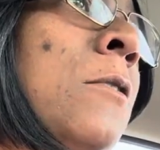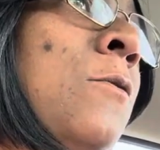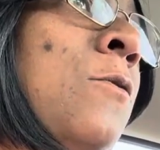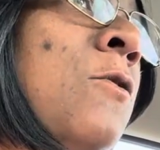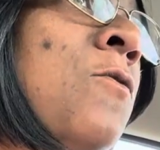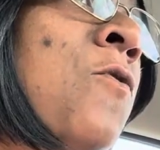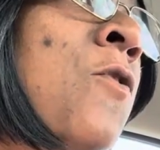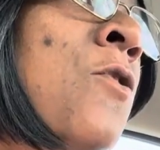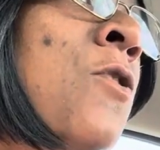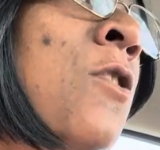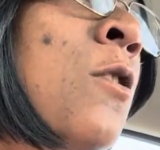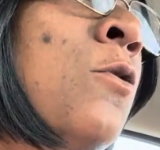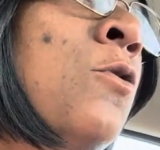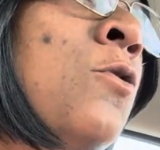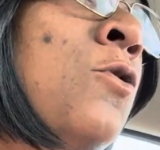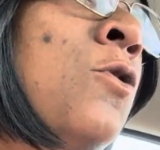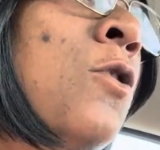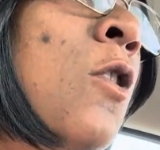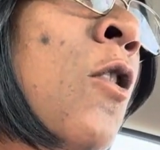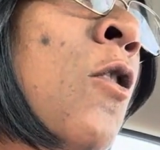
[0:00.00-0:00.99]
for
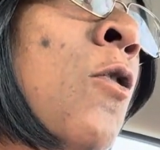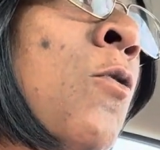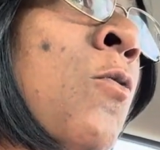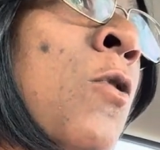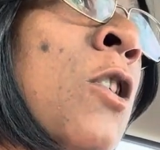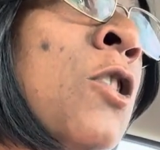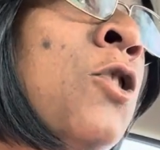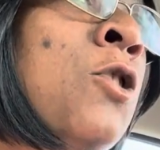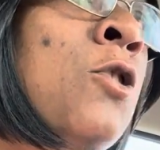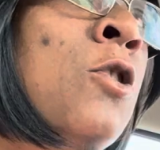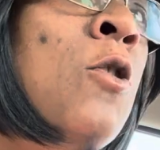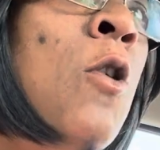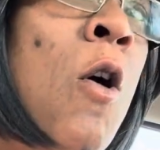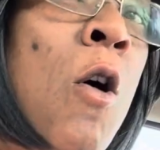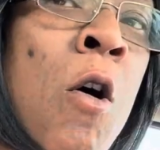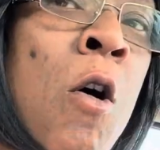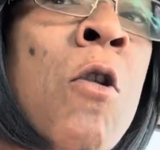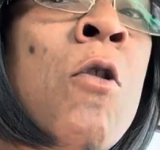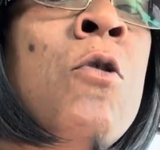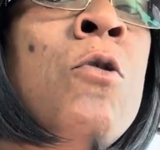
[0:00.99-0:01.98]
those original
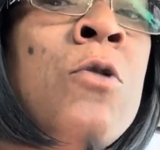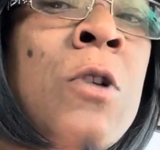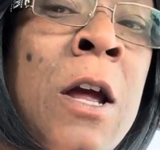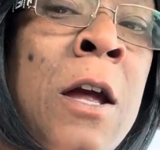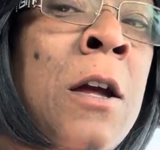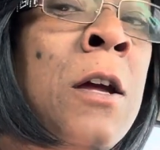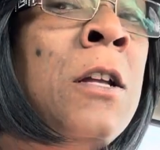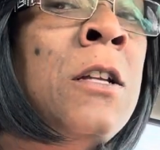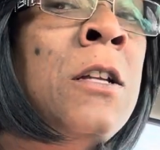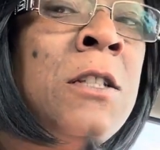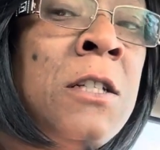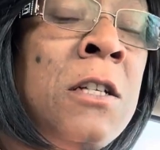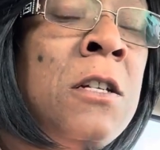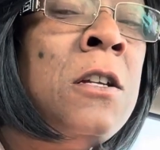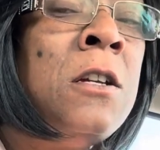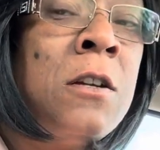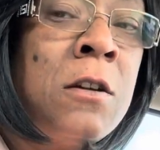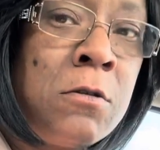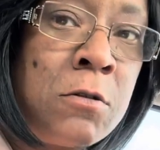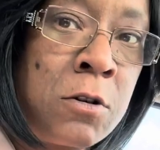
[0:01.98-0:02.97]
old antique